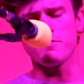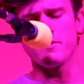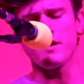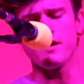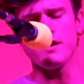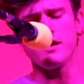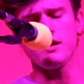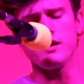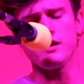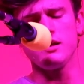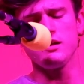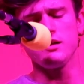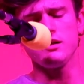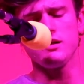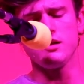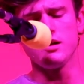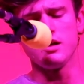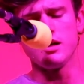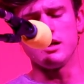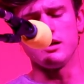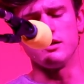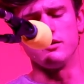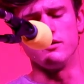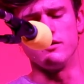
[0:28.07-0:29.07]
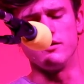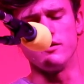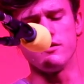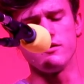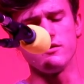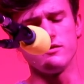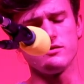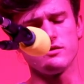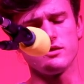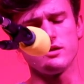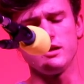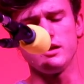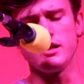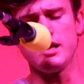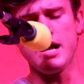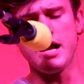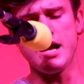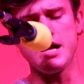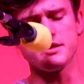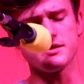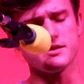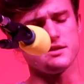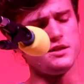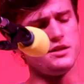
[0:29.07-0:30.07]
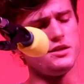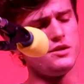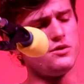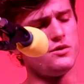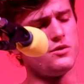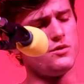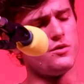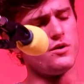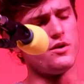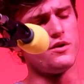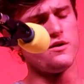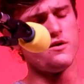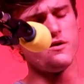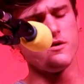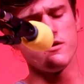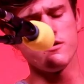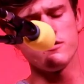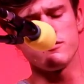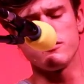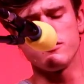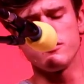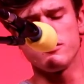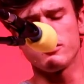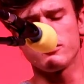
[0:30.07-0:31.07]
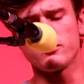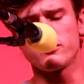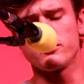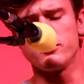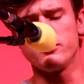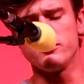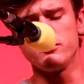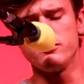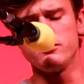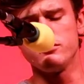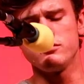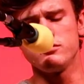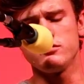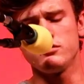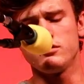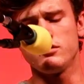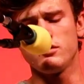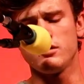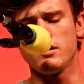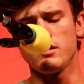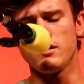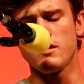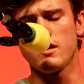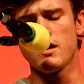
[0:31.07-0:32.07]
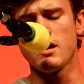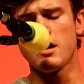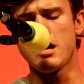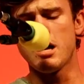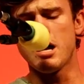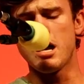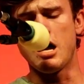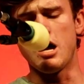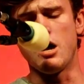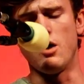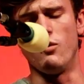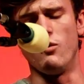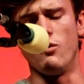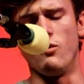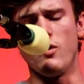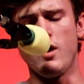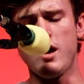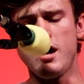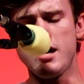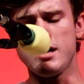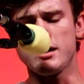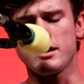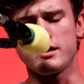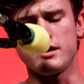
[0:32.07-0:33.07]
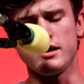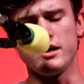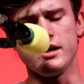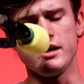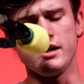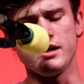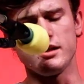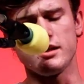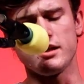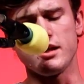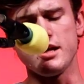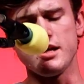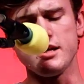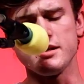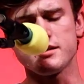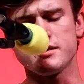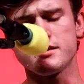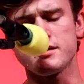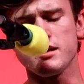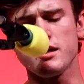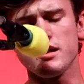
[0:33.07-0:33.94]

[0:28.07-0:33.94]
the pain and hurt that I still work through. Why can't they